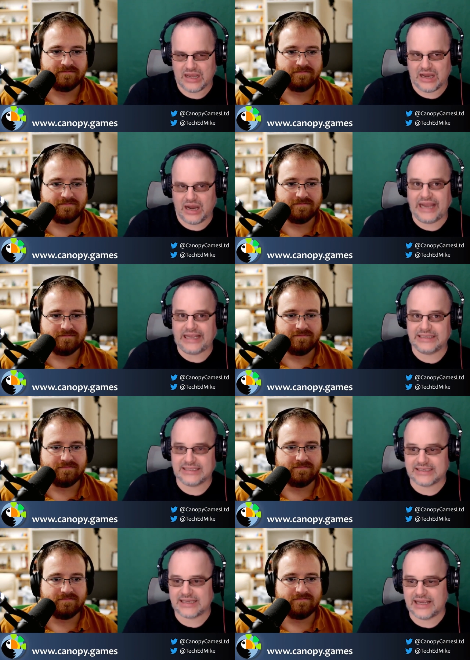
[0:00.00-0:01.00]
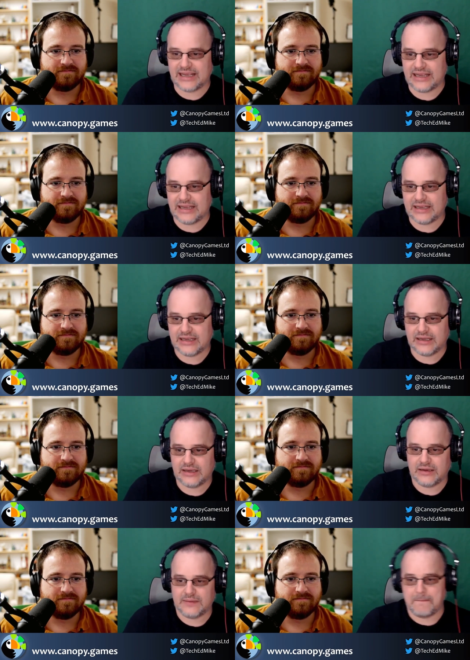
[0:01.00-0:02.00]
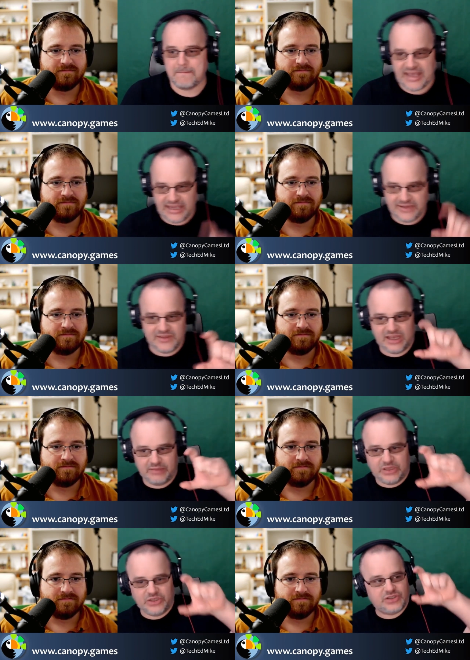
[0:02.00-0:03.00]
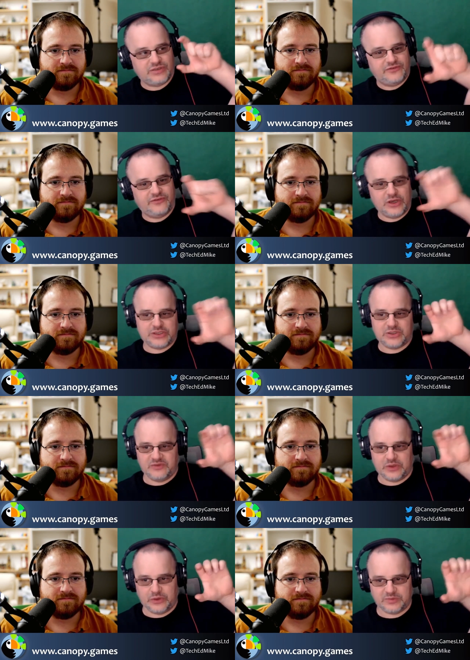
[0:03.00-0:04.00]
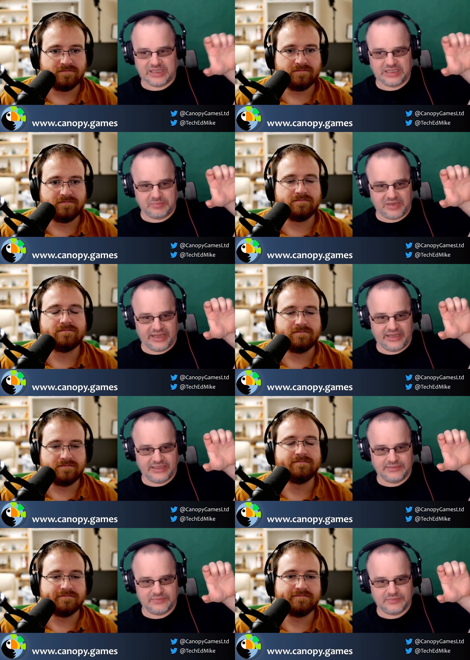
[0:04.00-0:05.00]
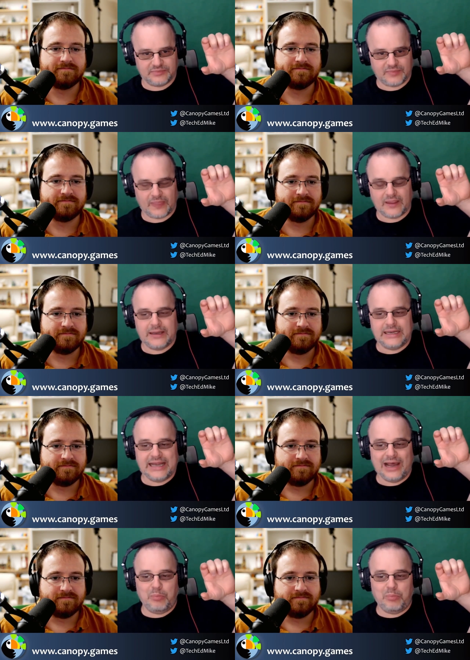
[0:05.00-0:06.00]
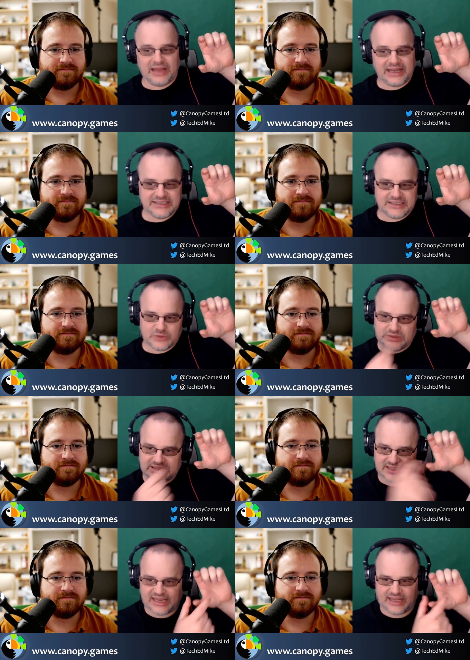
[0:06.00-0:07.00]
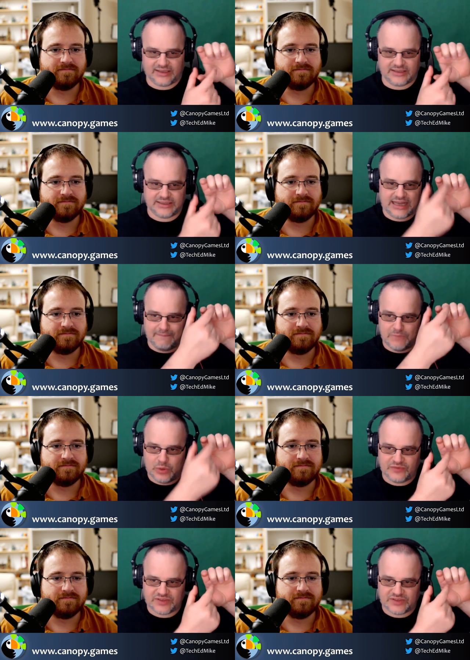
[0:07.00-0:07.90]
Speaker 1: I can say Make the image the first of those, make it the blade. Now blend it with the second and move the